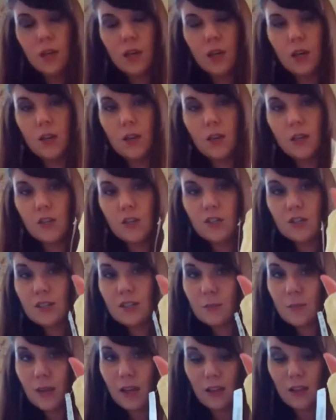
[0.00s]
and then just
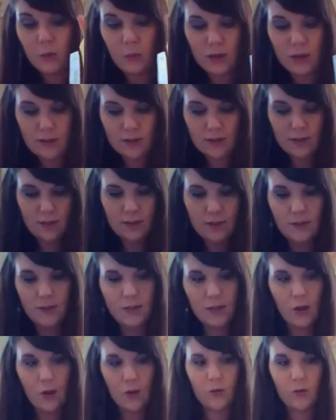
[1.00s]
some yellow ones.
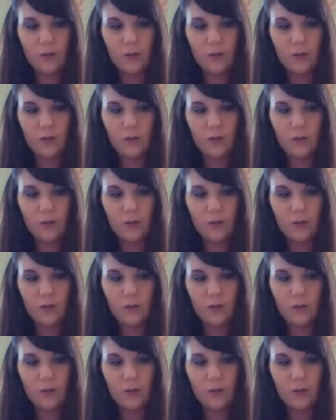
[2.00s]
So